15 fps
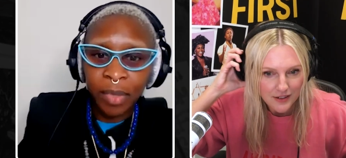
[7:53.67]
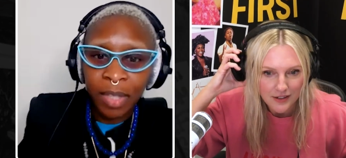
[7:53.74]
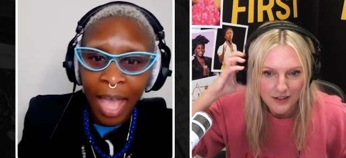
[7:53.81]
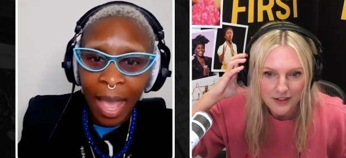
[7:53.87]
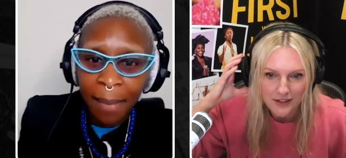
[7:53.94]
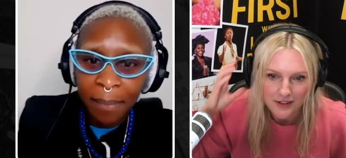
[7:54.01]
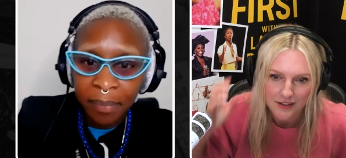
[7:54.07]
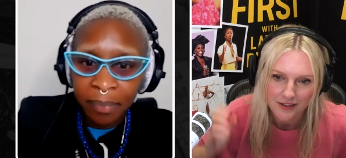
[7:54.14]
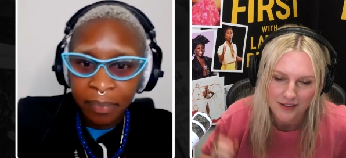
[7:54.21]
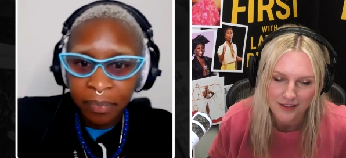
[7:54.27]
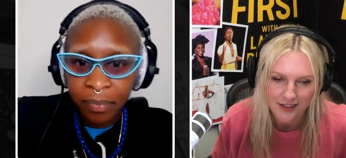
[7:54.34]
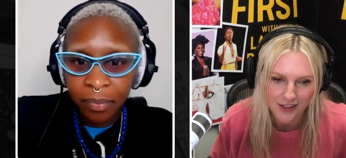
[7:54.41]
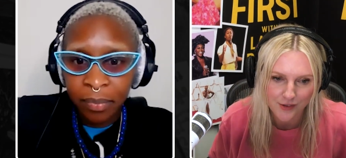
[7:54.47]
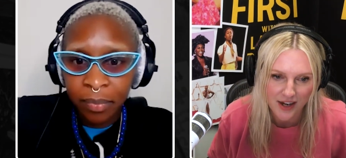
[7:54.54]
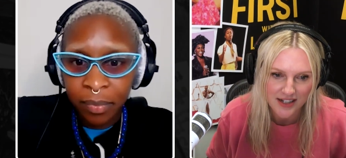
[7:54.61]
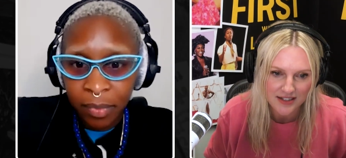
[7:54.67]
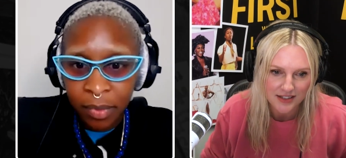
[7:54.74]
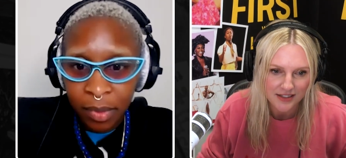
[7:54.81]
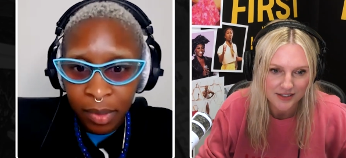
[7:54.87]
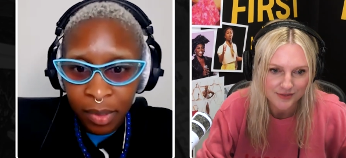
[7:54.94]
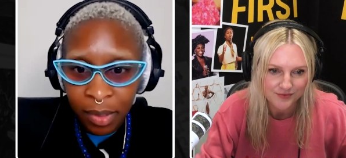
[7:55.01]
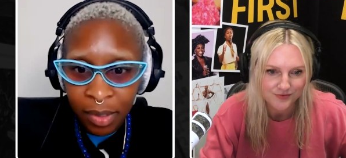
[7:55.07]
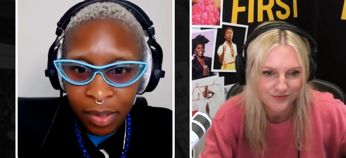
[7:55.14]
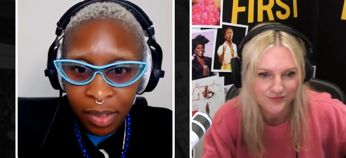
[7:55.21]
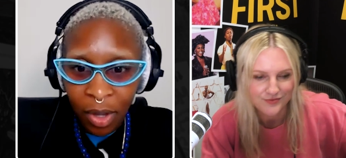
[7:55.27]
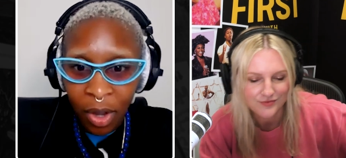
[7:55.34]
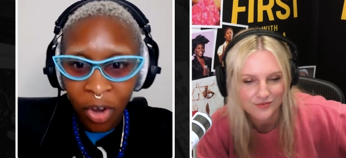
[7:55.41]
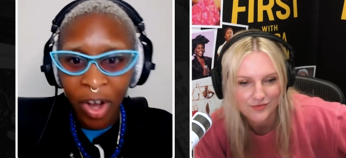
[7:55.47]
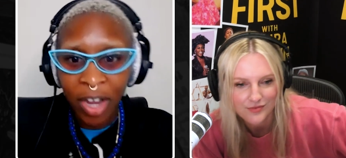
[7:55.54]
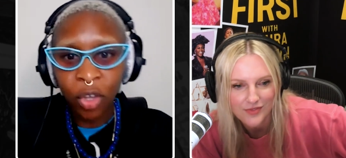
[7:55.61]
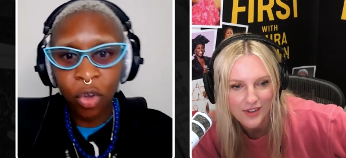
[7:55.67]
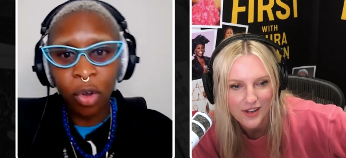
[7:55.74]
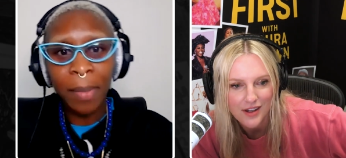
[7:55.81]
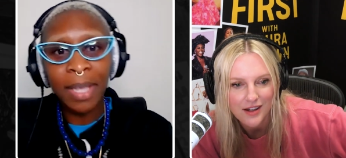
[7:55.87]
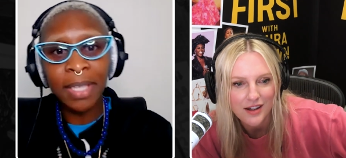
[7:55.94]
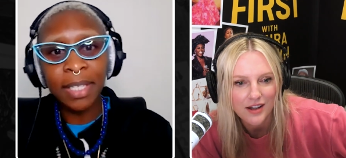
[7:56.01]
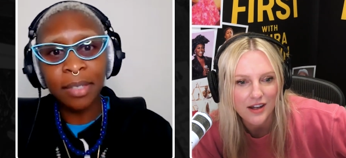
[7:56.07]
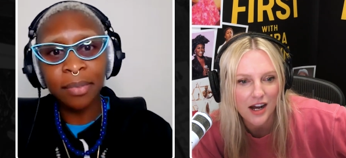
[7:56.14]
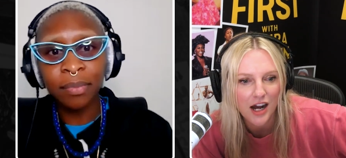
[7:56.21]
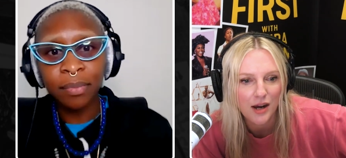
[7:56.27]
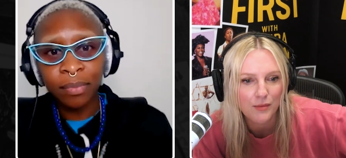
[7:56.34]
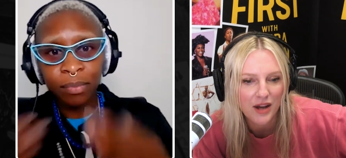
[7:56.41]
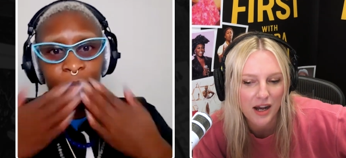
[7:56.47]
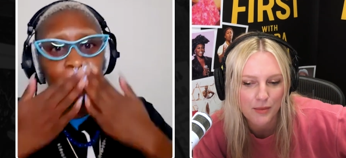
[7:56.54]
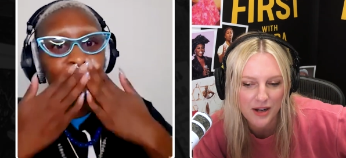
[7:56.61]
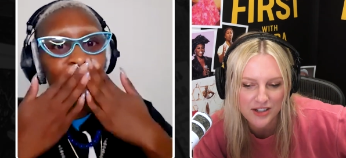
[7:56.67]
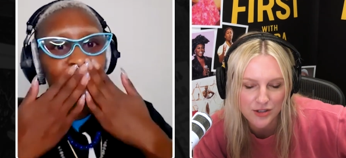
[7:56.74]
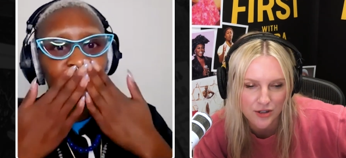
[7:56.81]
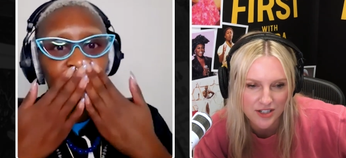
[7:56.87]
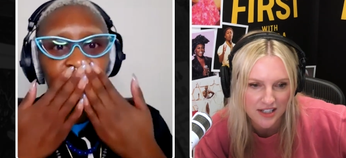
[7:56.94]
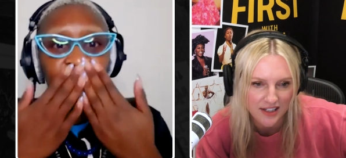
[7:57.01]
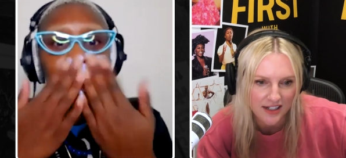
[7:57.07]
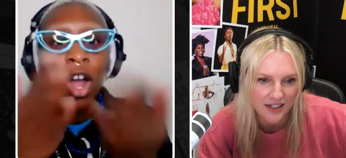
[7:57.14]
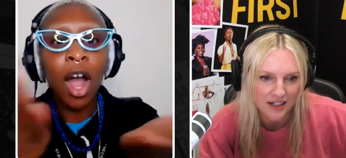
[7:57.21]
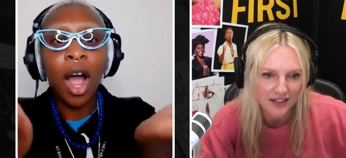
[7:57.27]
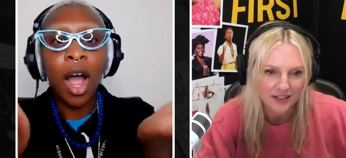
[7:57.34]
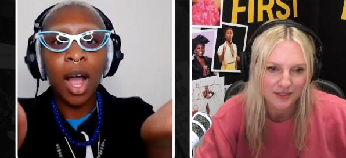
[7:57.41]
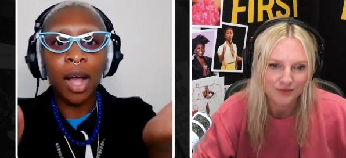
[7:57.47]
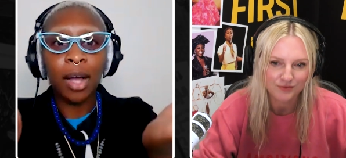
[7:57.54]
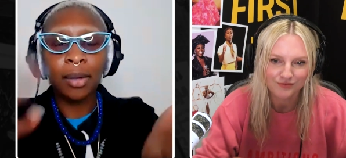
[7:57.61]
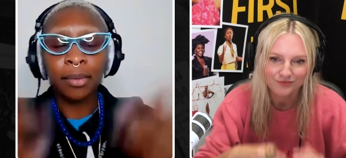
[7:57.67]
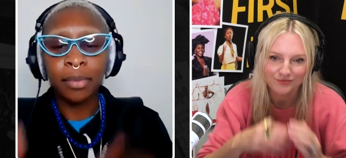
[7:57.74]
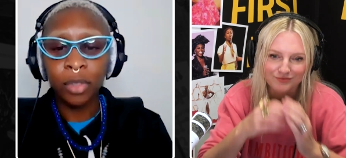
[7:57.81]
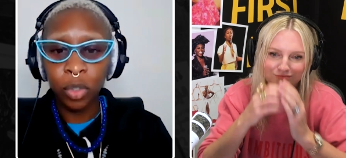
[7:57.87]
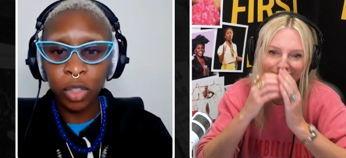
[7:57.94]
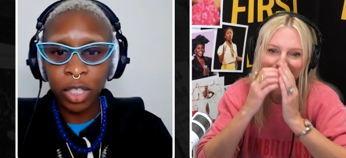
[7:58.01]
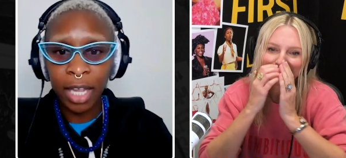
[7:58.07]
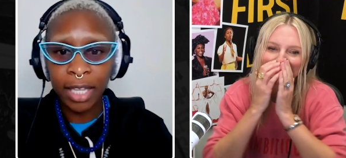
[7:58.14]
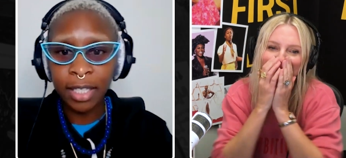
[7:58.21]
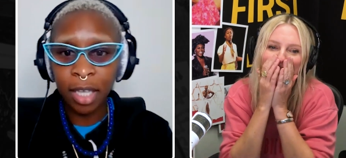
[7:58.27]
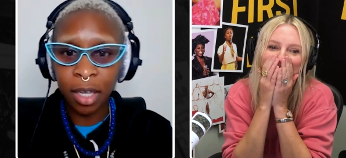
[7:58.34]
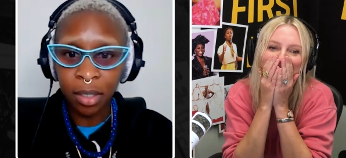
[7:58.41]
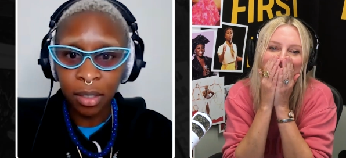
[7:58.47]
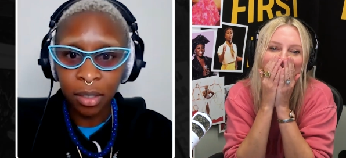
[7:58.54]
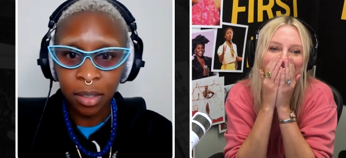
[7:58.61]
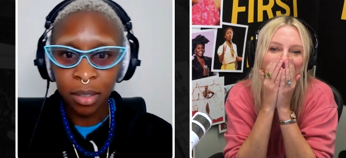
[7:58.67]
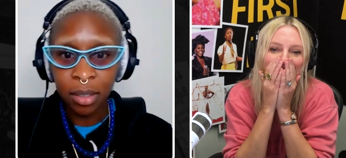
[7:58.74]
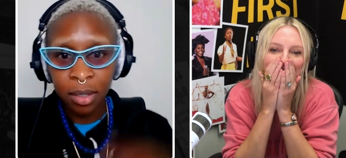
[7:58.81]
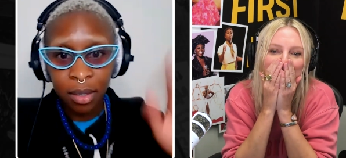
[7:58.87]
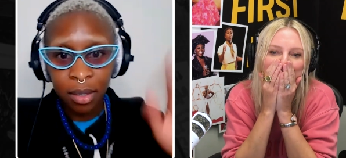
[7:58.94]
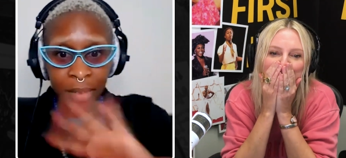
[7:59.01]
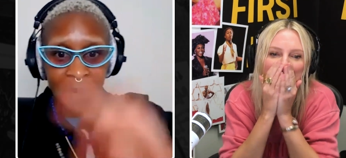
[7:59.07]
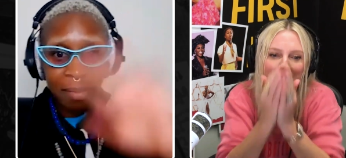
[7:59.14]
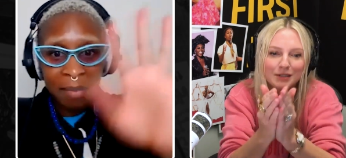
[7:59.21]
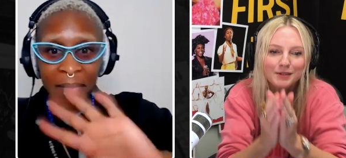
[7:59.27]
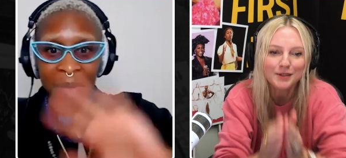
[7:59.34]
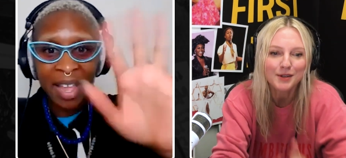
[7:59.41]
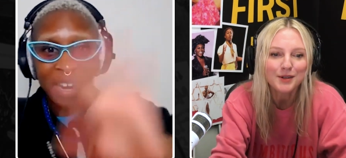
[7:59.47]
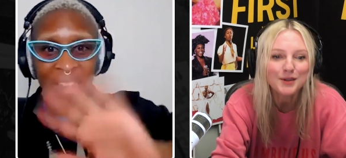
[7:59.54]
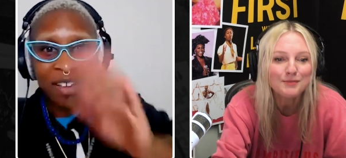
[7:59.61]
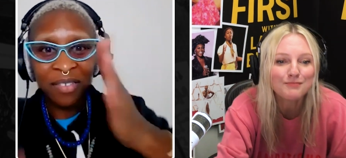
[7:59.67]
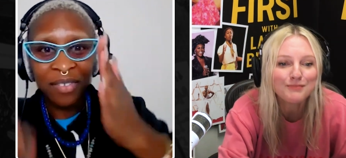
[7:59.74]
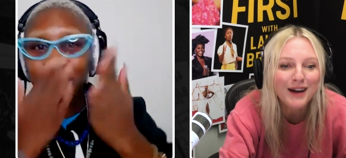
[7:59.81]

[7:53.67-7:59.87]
Speaker 1: Yeah. You're ace.
Speaker 2: All right, you're amazing.
Speaker 1: How about talk to you later?
Speaker 2: Talk to you later.
Speaker 1: Love you. Bye now.